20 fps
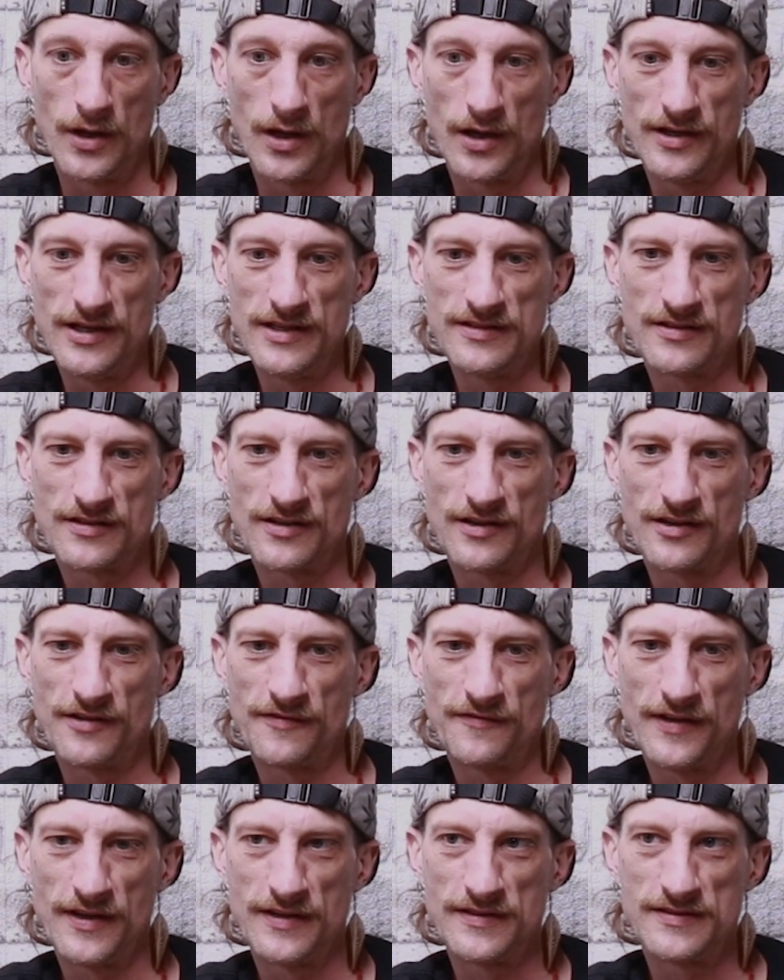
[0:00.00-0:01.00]
And these are kind
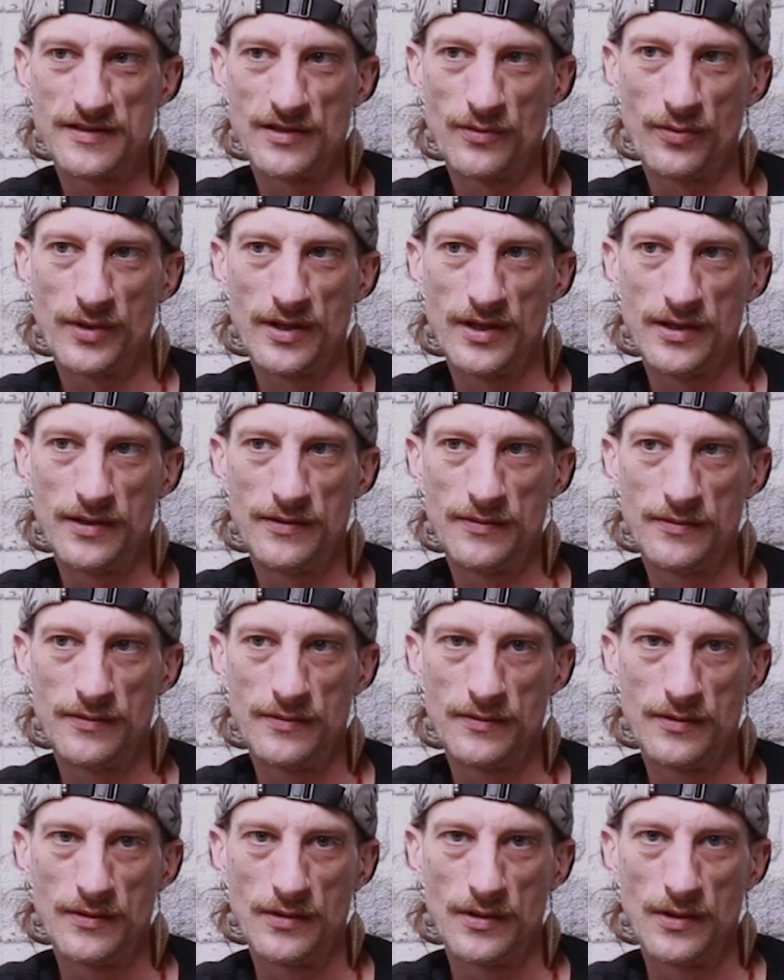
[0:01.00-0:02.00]
of things that we
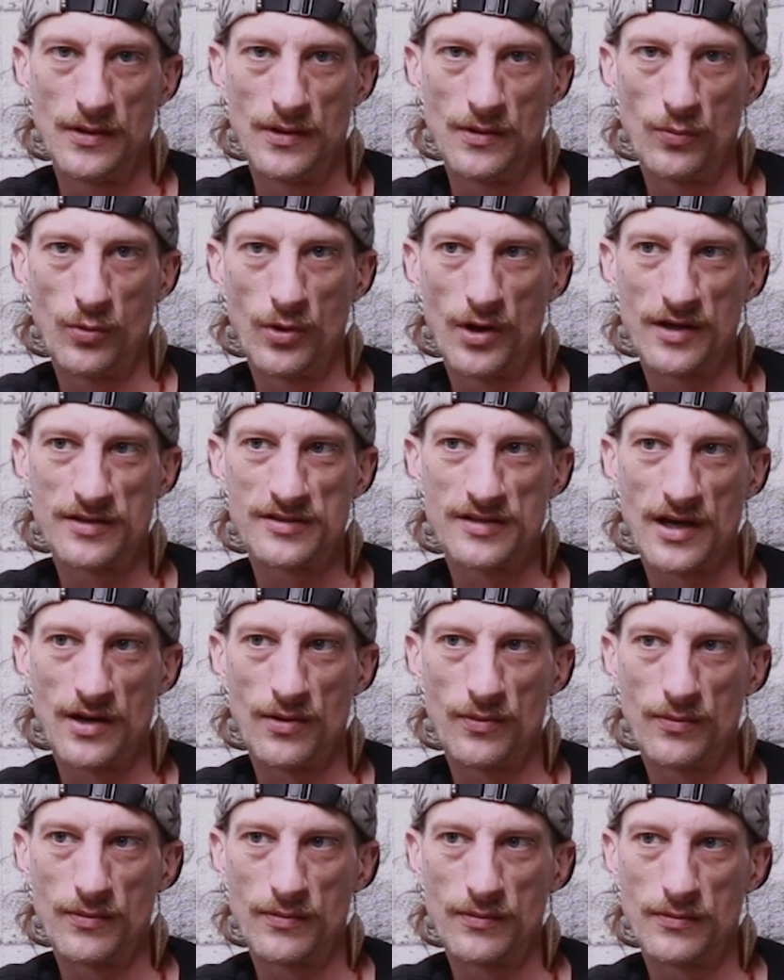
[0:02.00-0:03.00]
worked
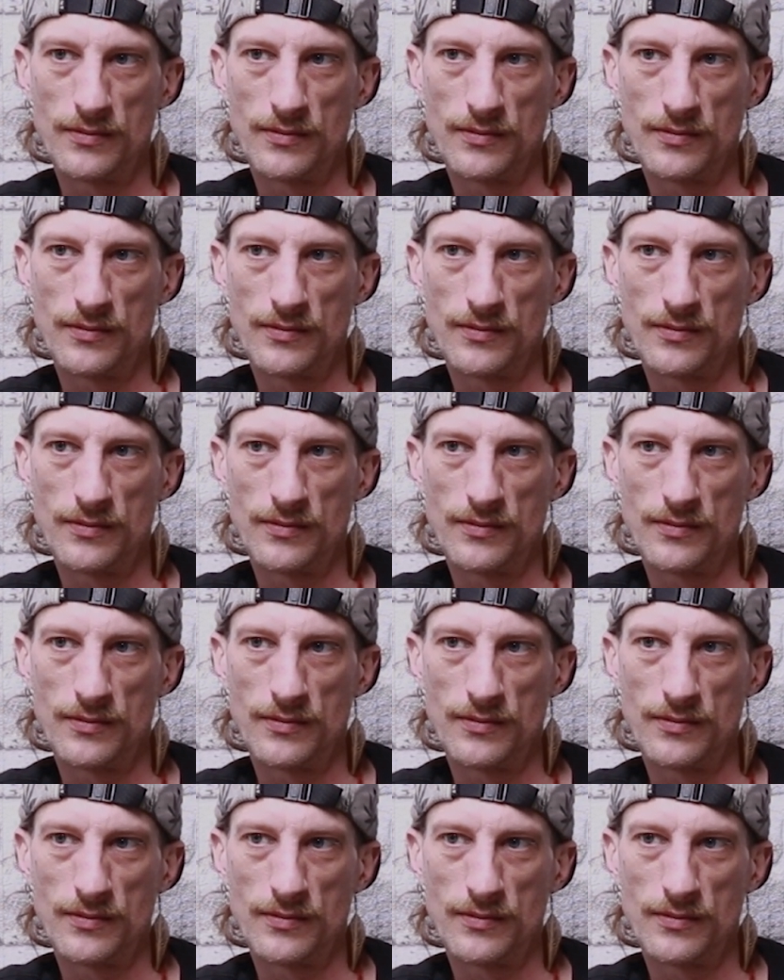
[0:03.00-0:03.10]
out